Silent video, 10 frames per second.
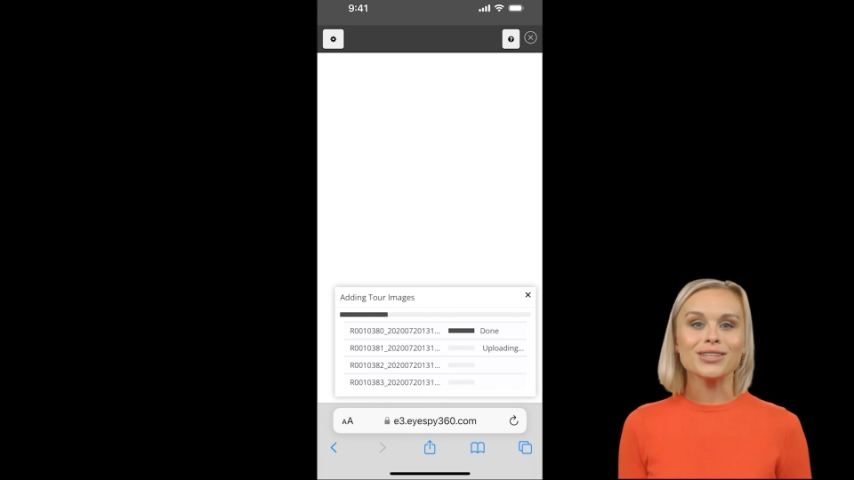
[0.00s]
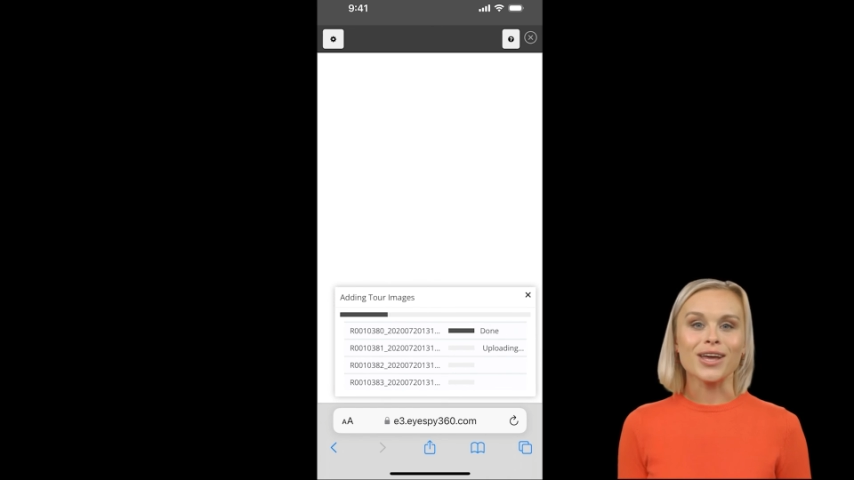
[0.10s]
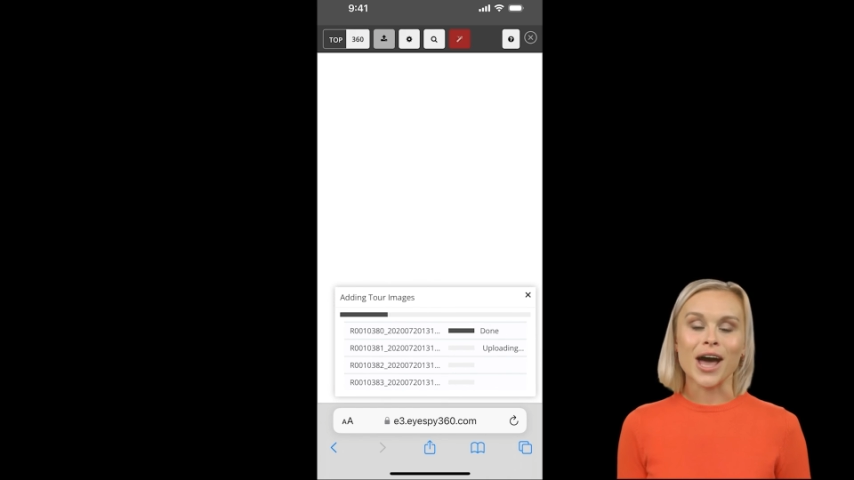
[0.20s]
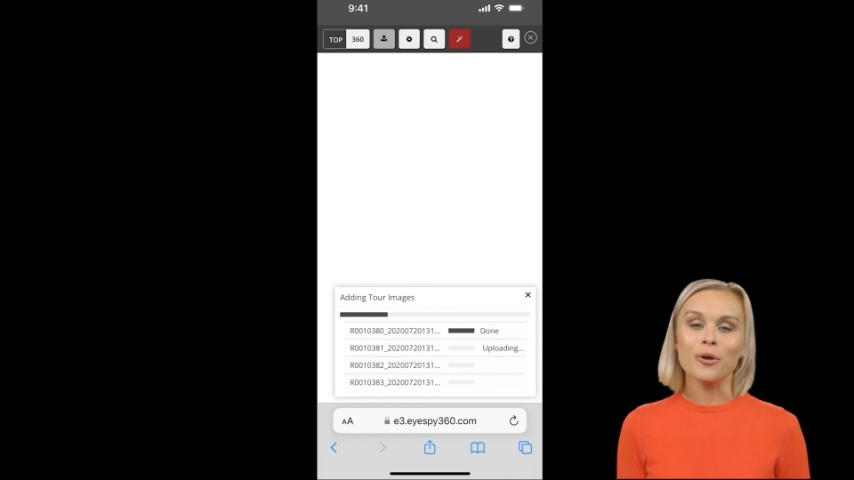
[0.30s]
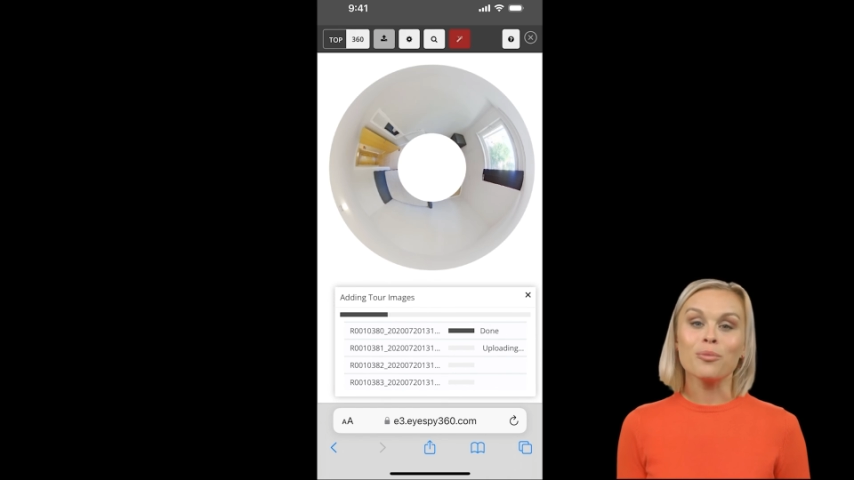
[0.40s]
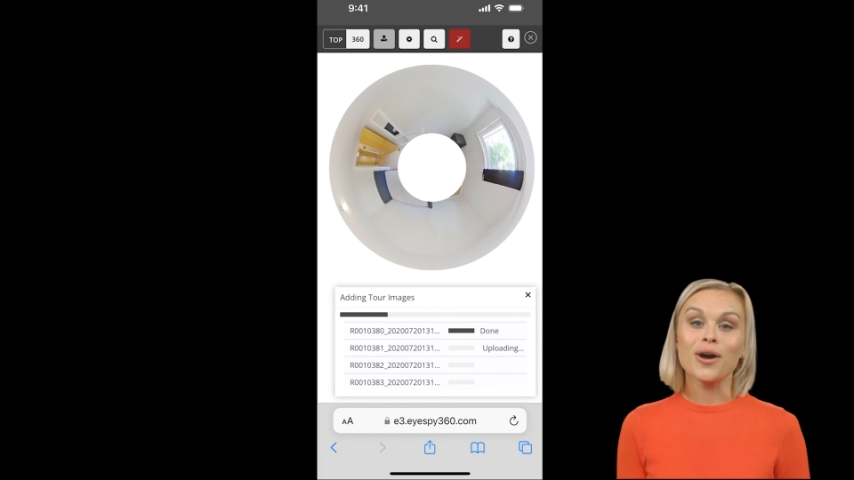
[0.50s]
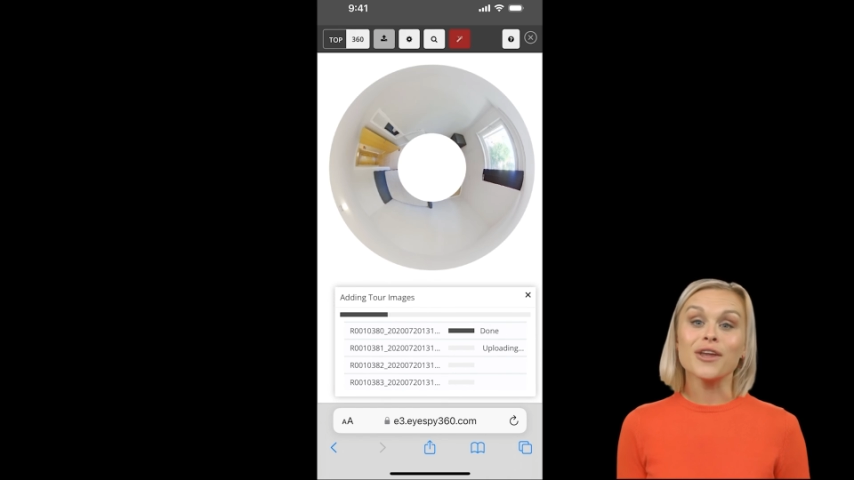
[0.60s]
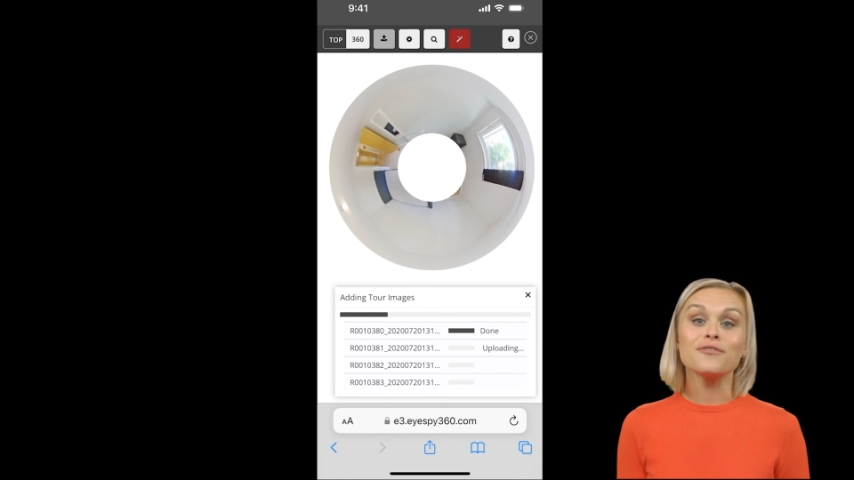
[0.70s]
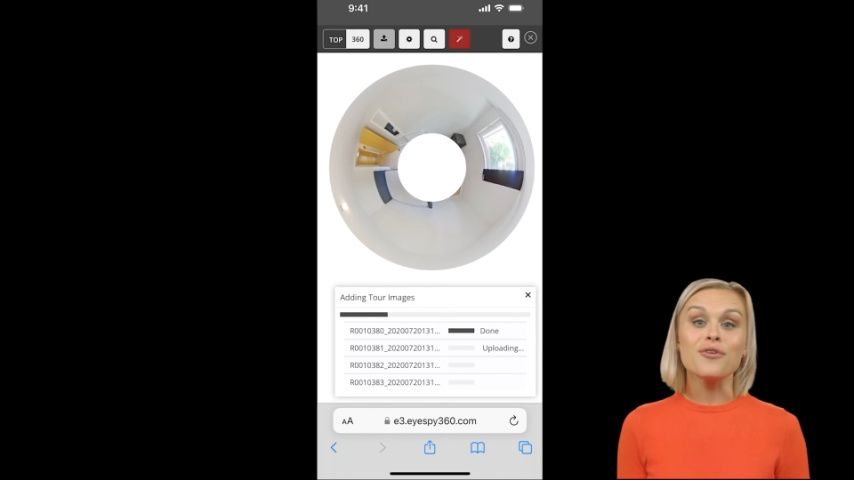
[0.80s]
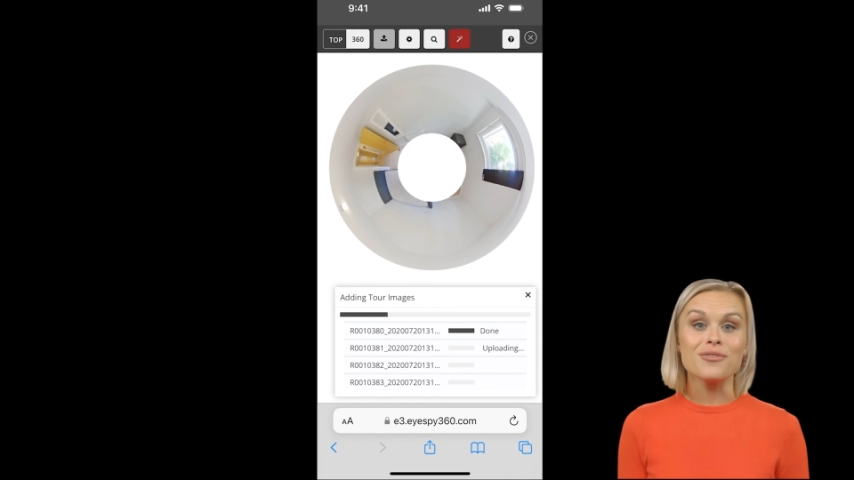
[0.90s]
cloud
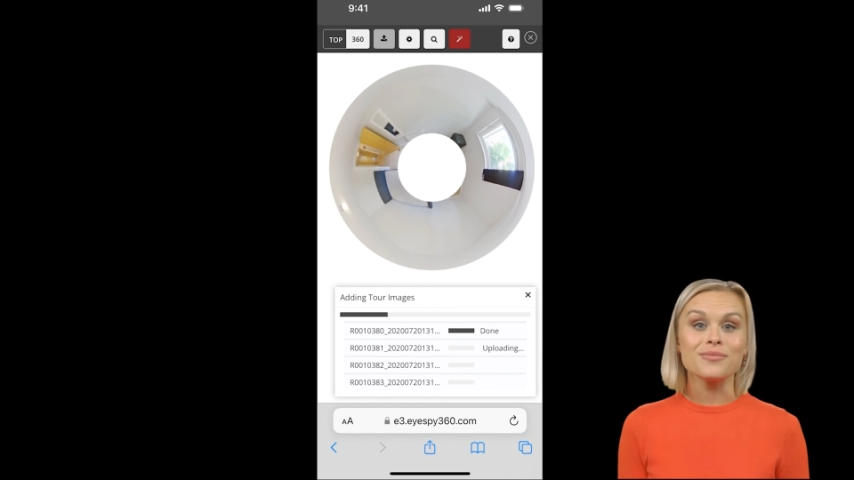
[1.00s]
platform.